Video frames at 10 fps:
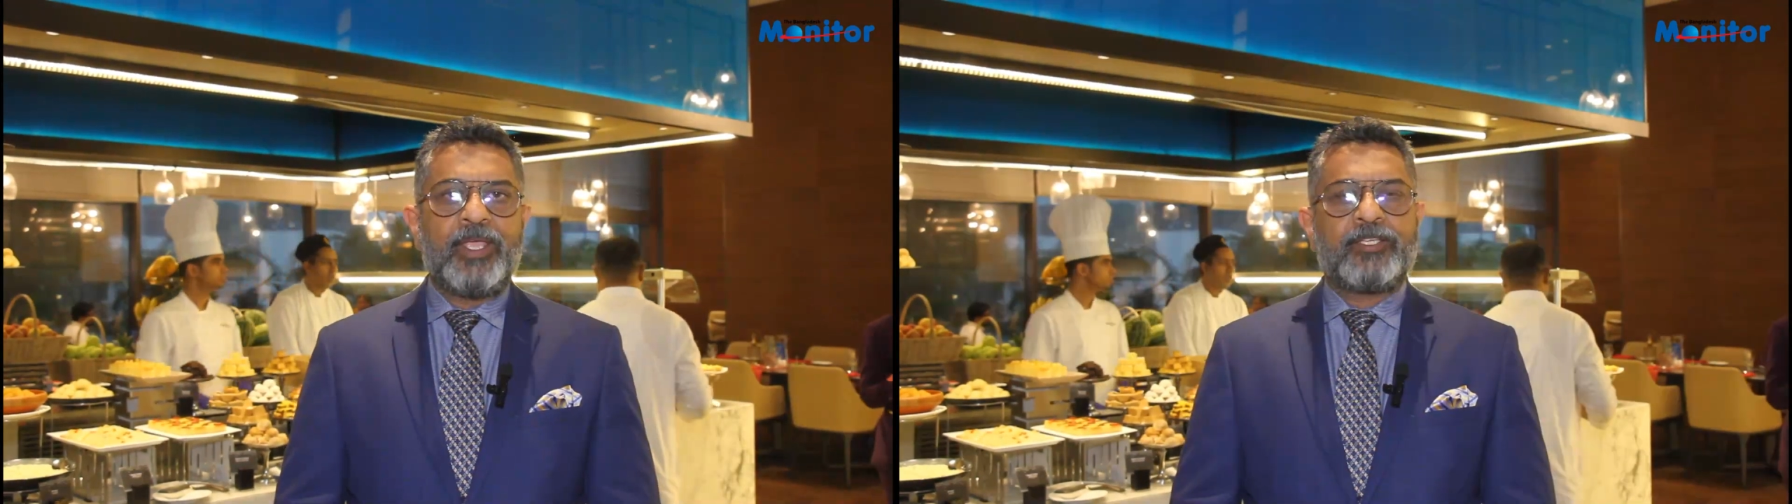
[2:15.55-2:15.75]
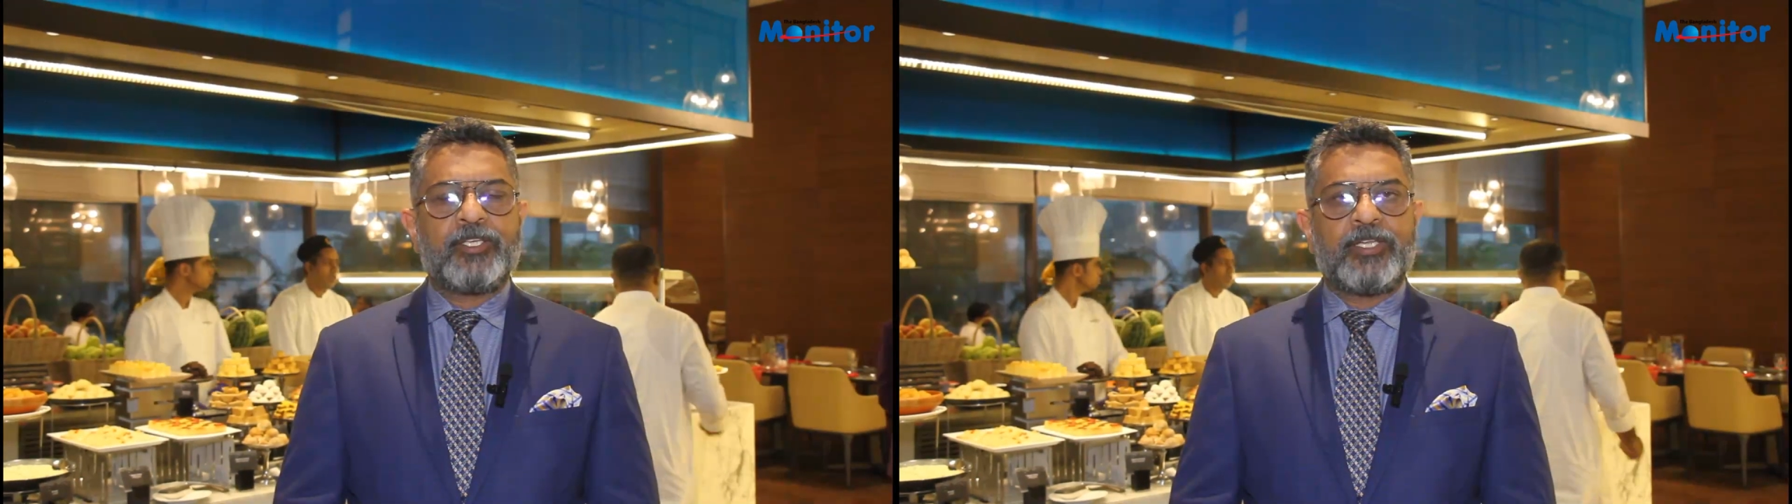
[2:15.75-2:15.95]

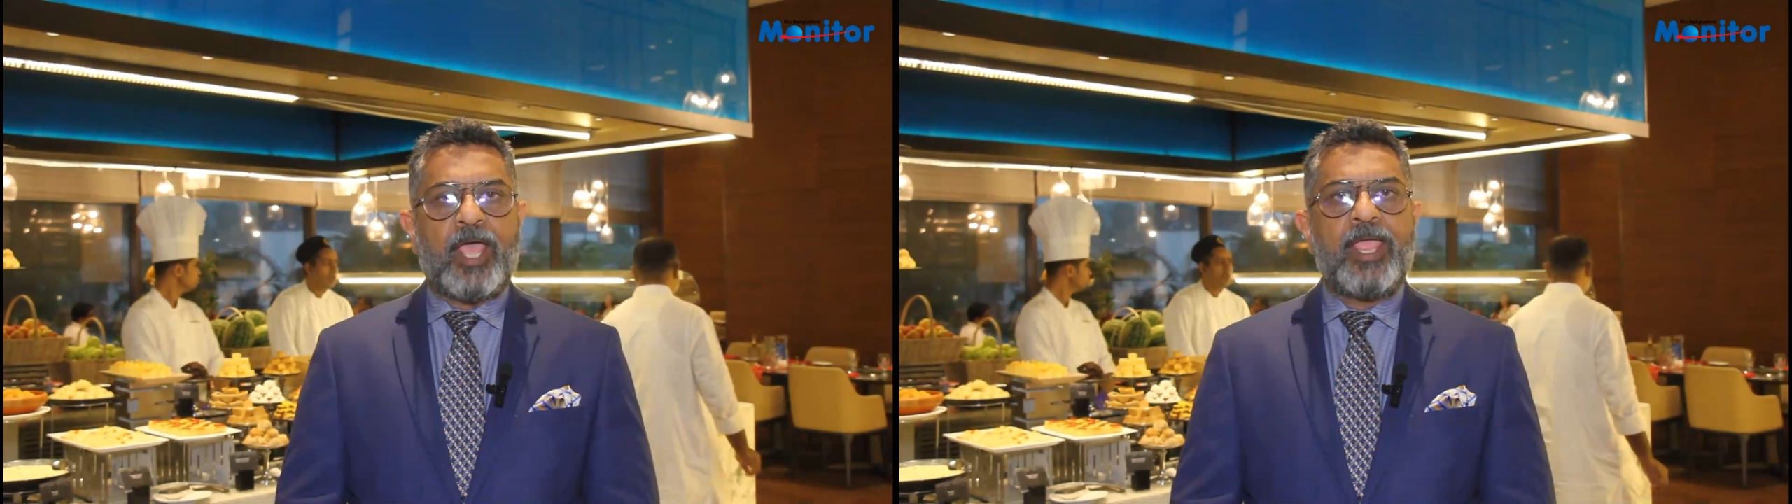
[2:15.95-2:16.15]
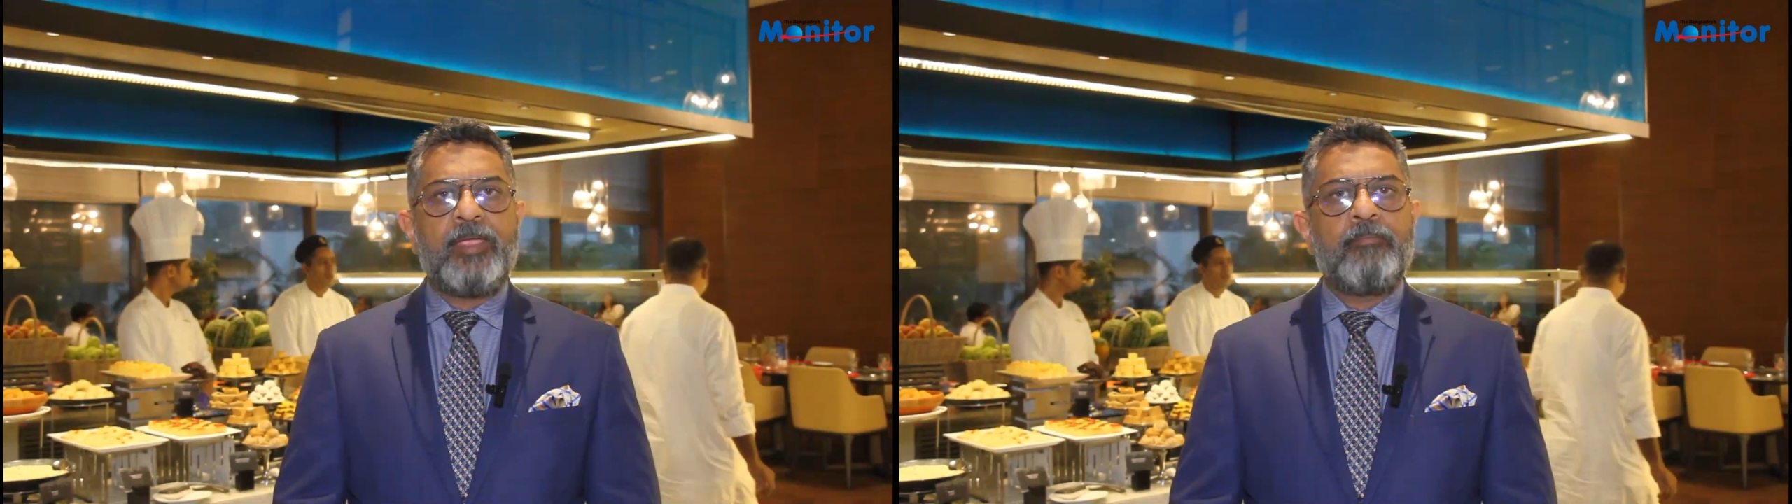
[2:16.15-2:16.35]
It's a
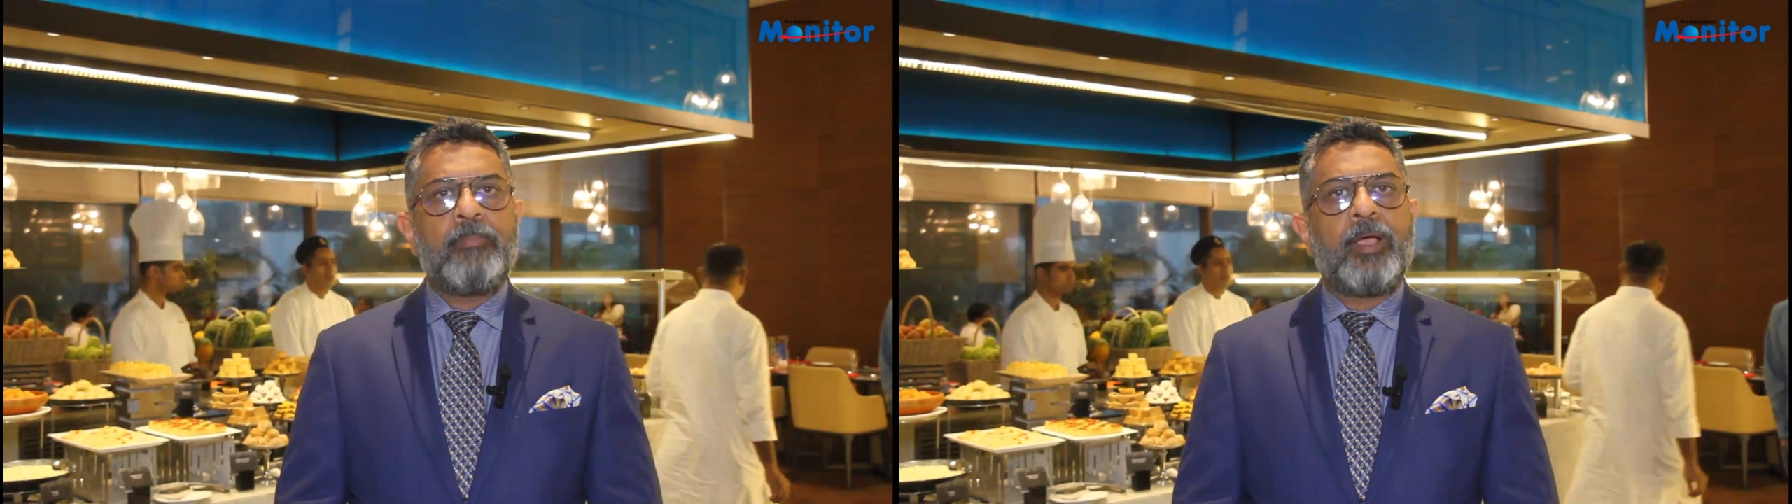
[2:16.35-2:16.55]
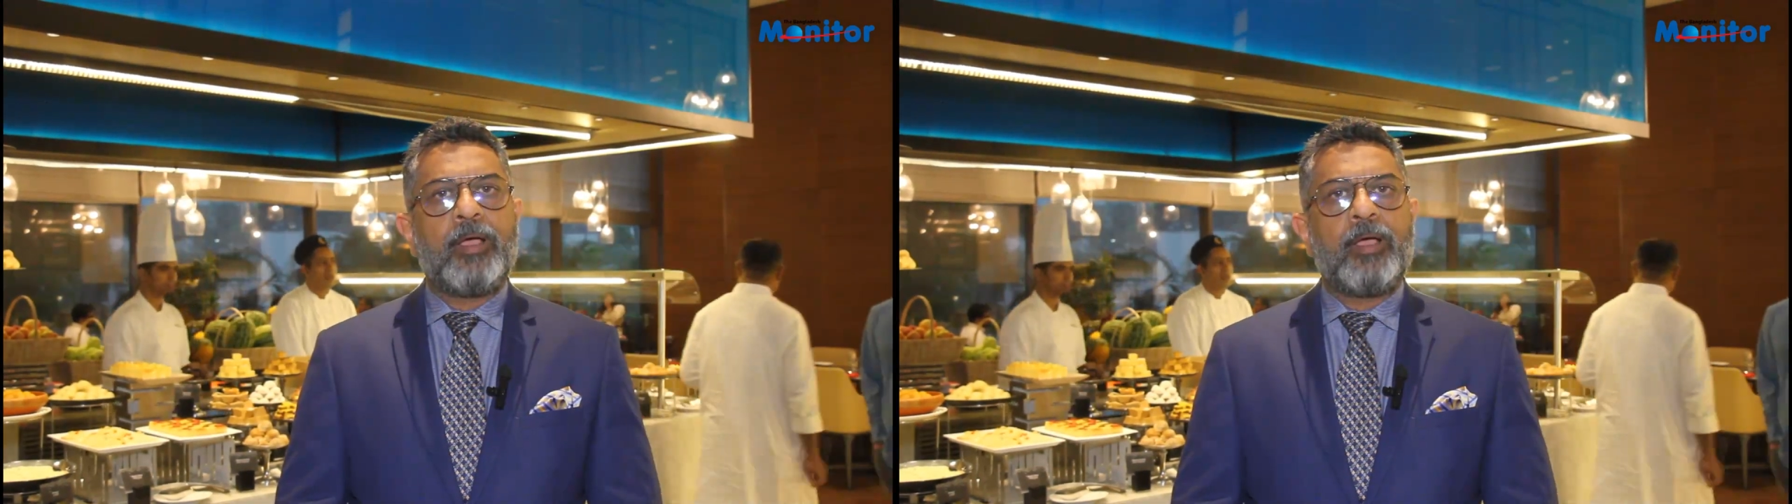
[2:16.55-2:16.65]
time